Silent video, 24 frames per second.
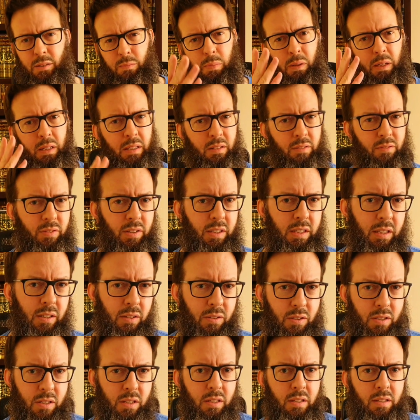plenty of
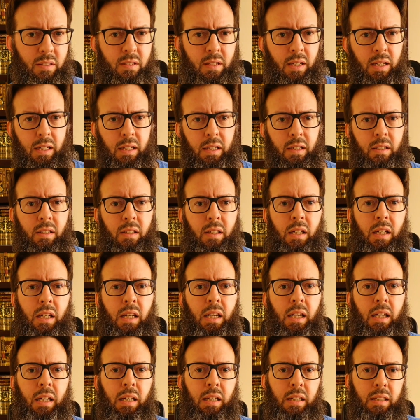videos that
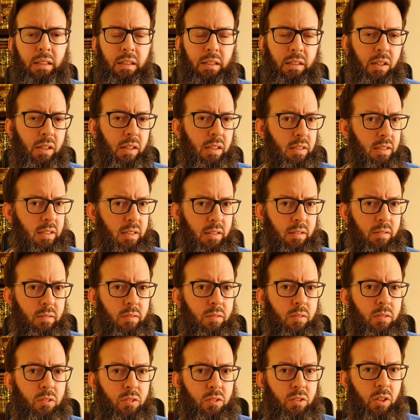the guys in
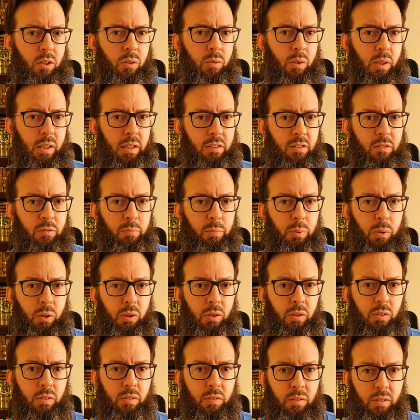PSO-Rite have put
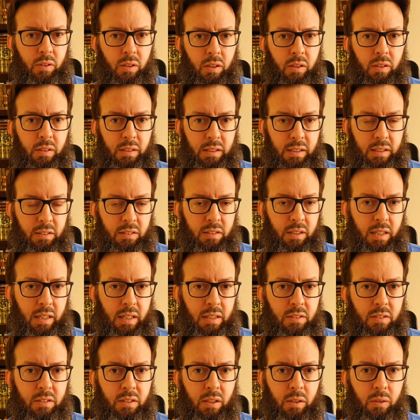on the
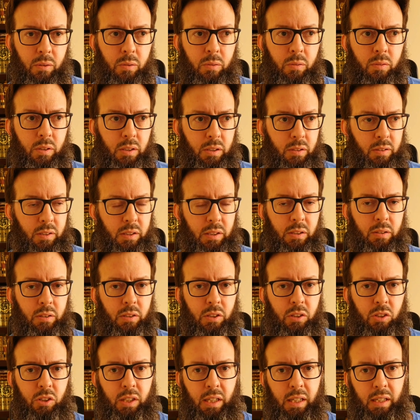internet, so you
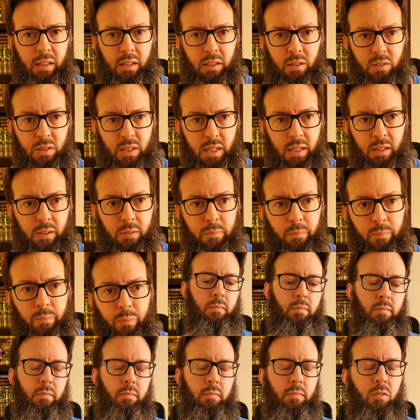can check those out.
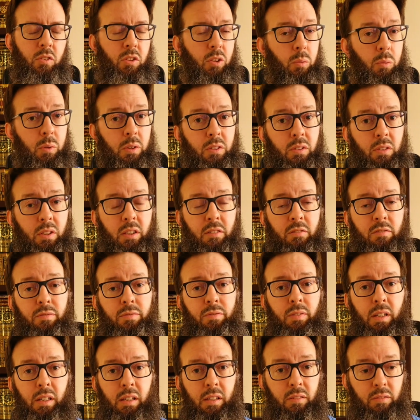So once
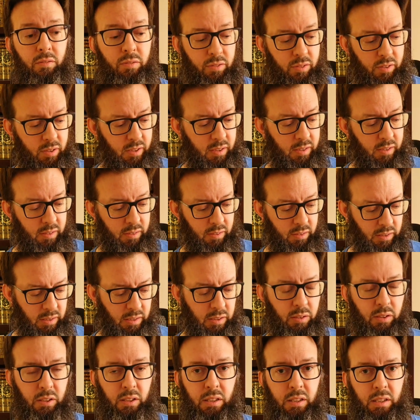I've
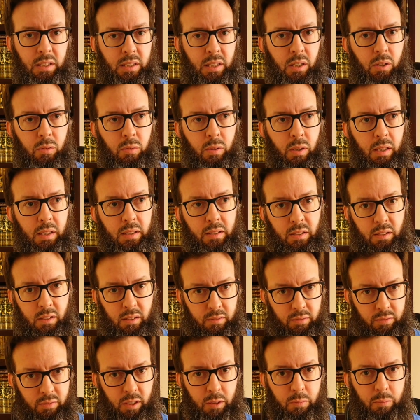used the PSO-Rite and
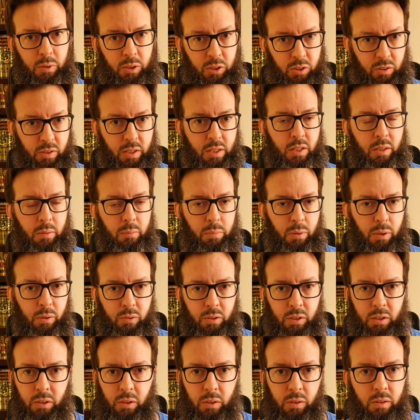I've done my stretching
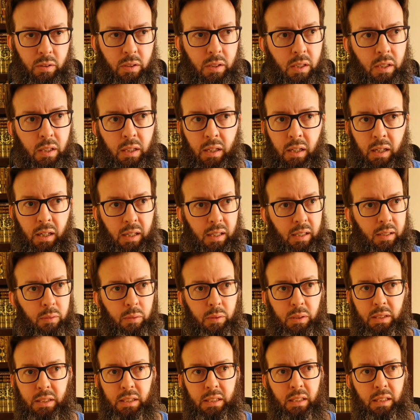protocol, I
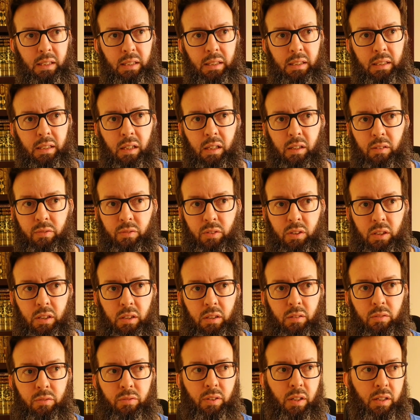would say after
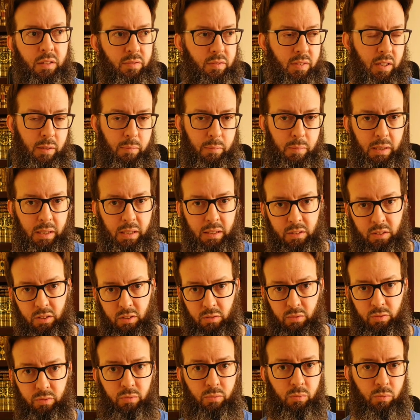5-10 minutes
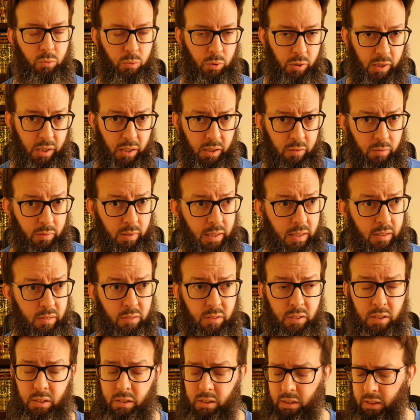of walking around,